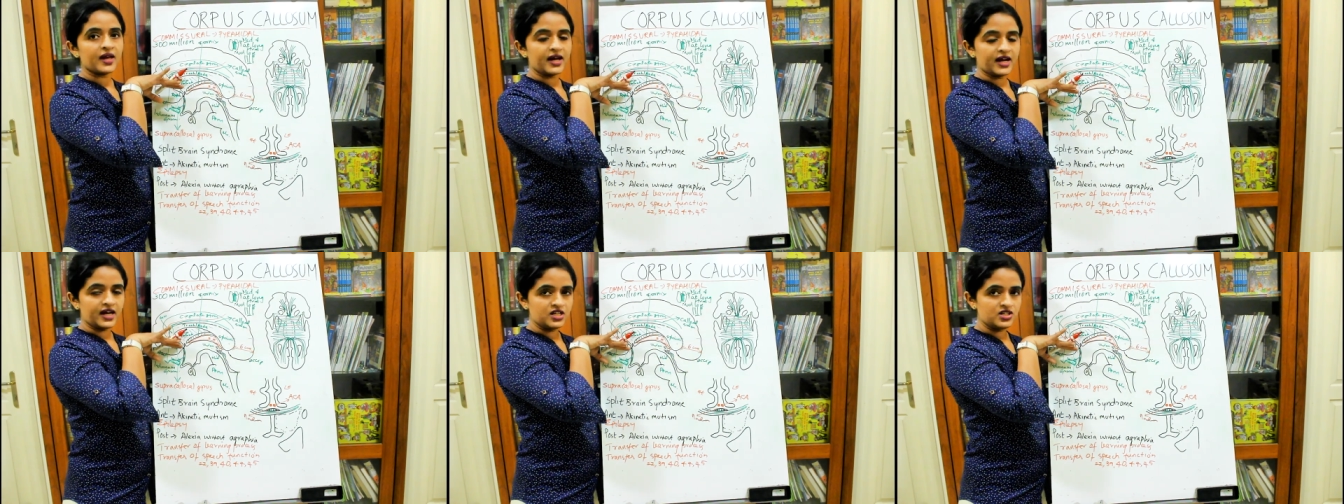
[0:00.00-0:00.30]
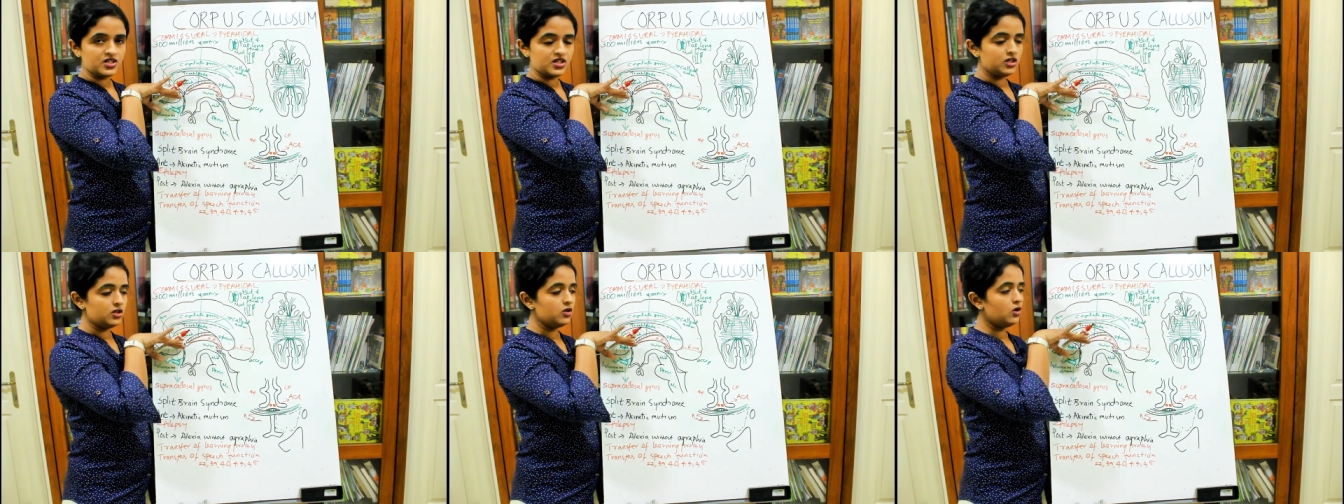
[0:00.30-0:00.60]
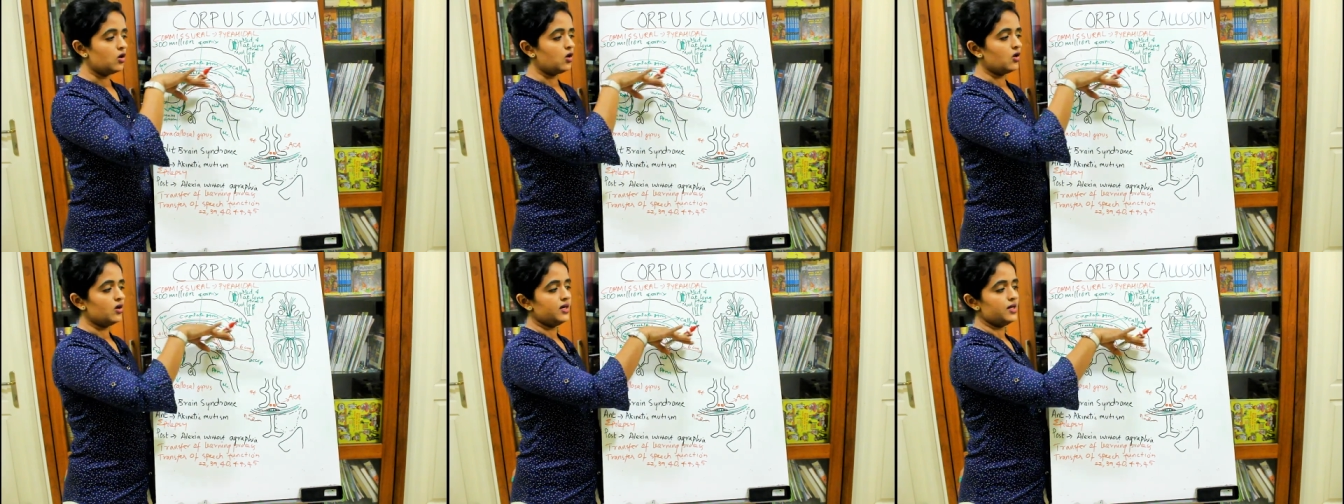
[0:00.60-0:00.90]

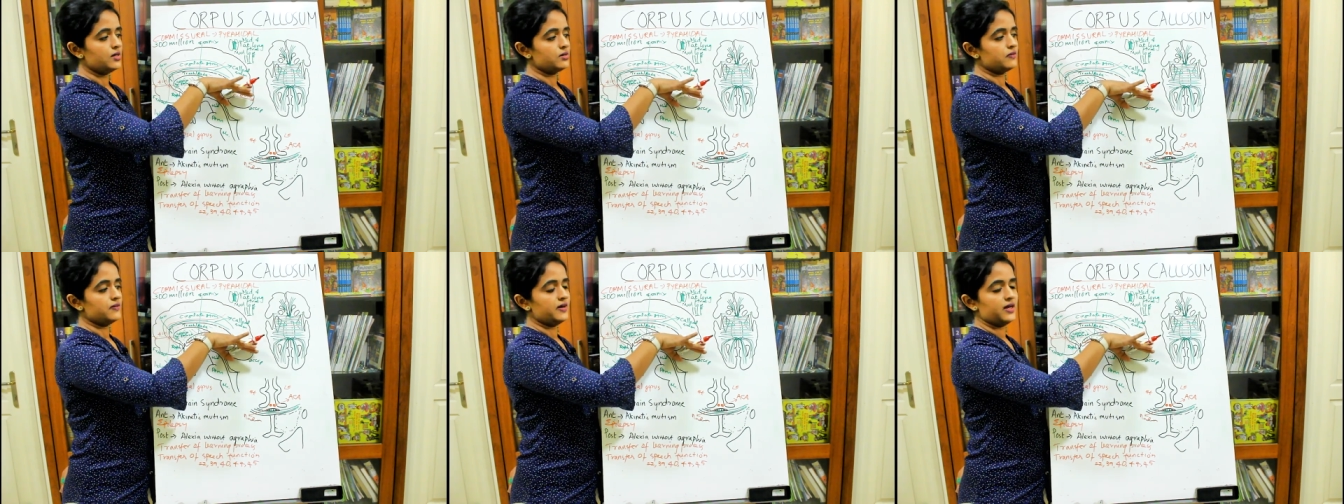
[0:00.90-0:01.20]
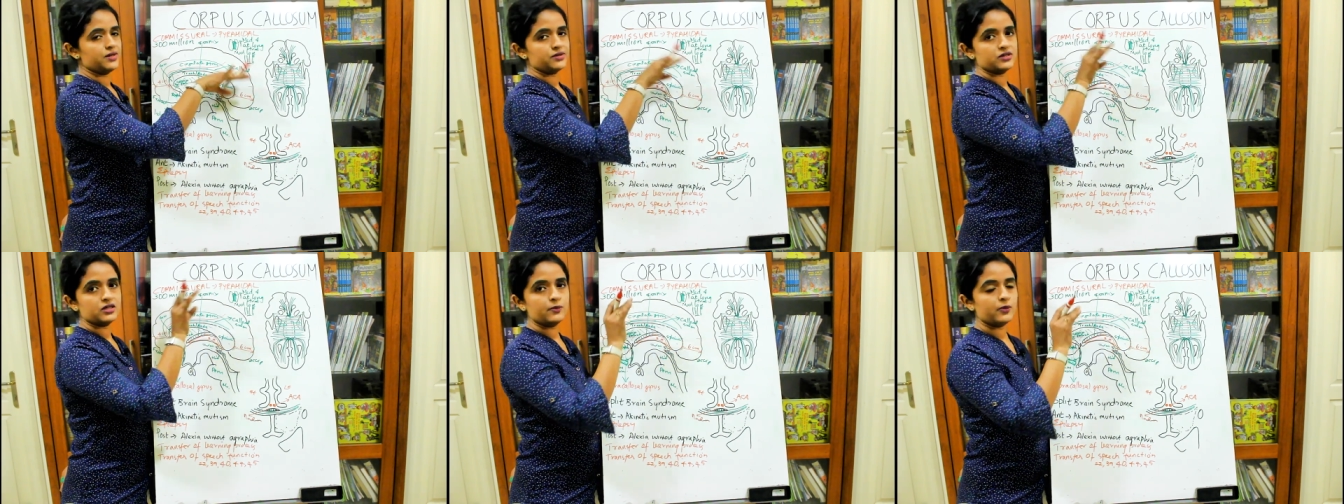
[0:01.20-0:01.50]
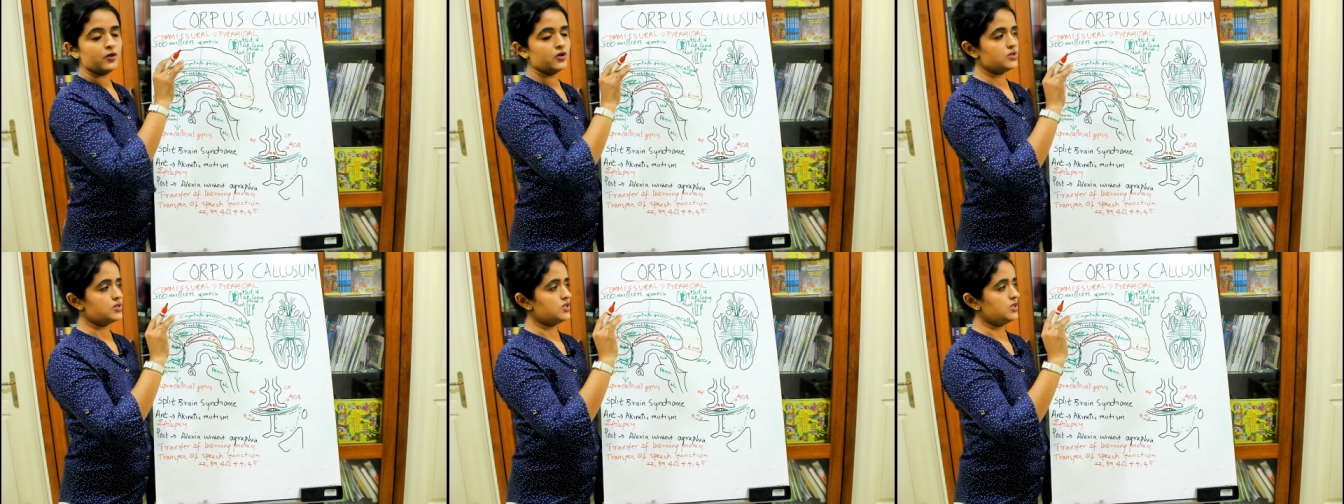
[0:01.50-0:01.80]
anterior horn as well as the
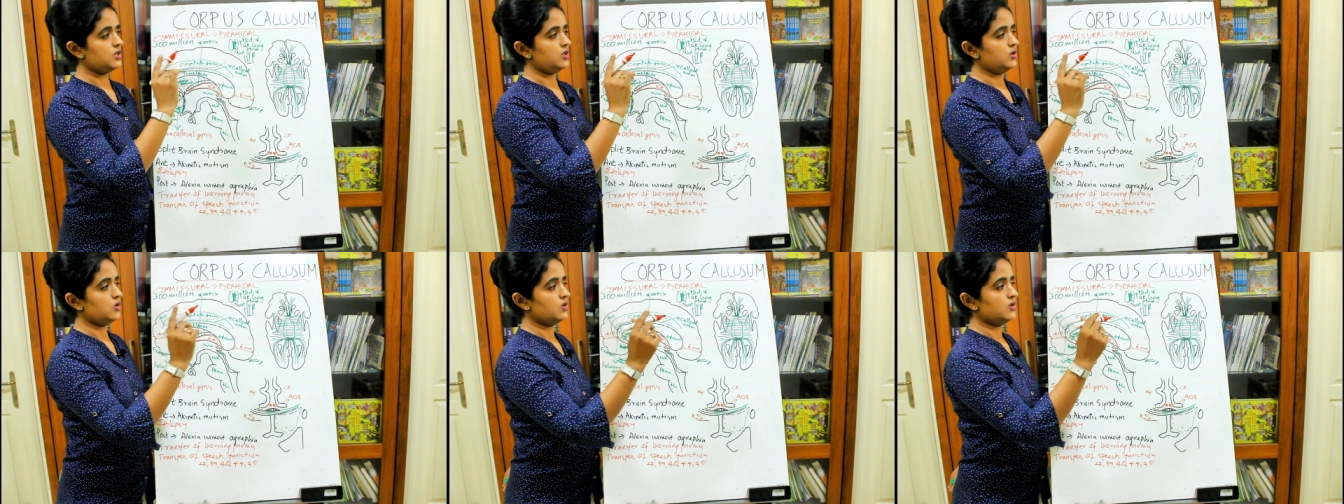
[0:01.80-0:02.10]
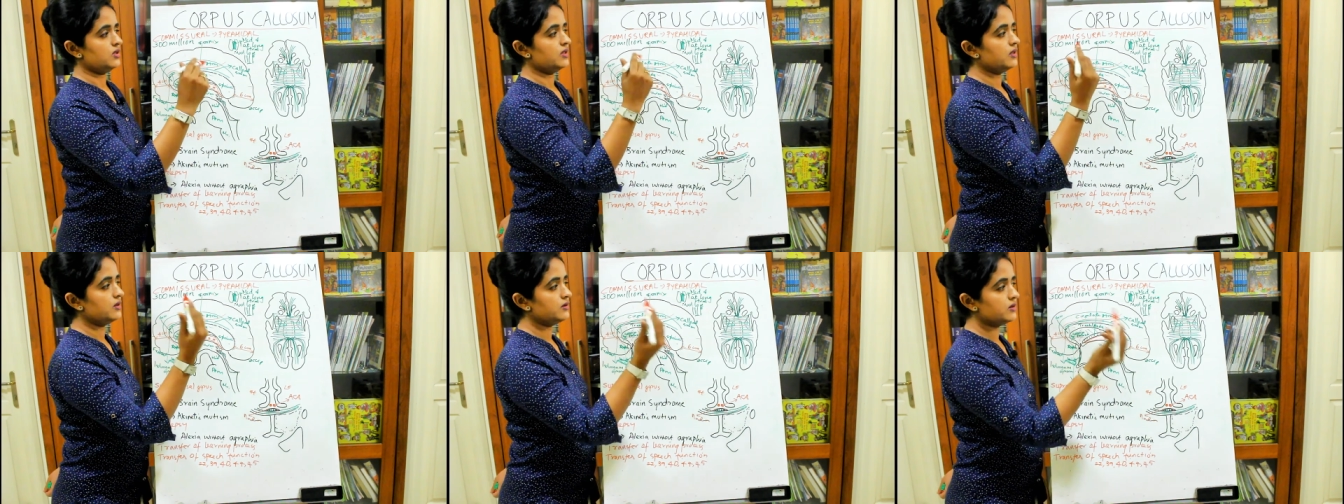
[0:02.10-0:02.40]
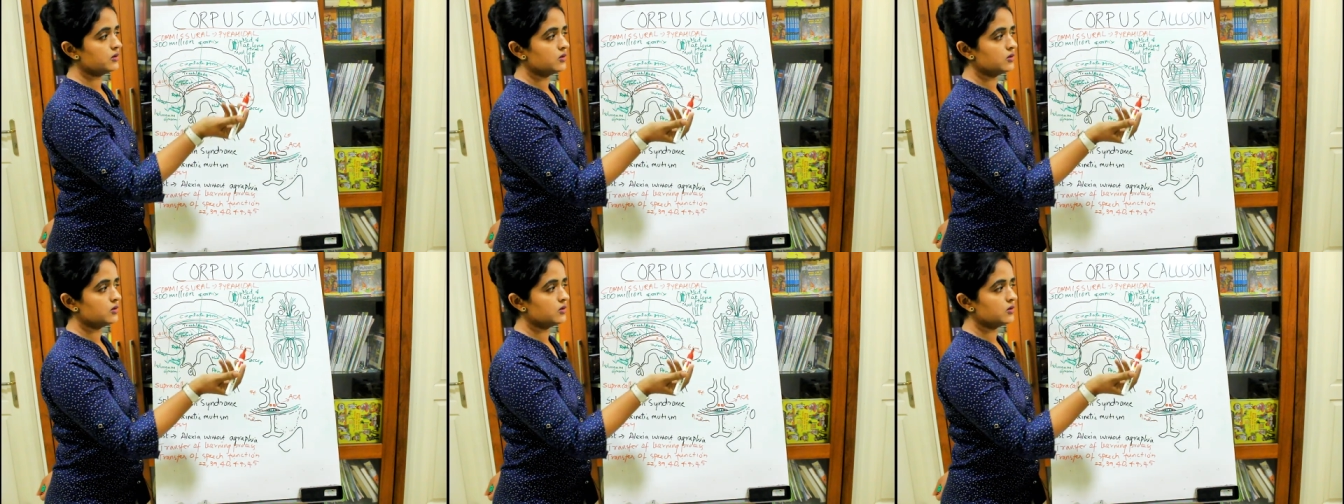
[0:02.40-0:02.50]
posterior horn.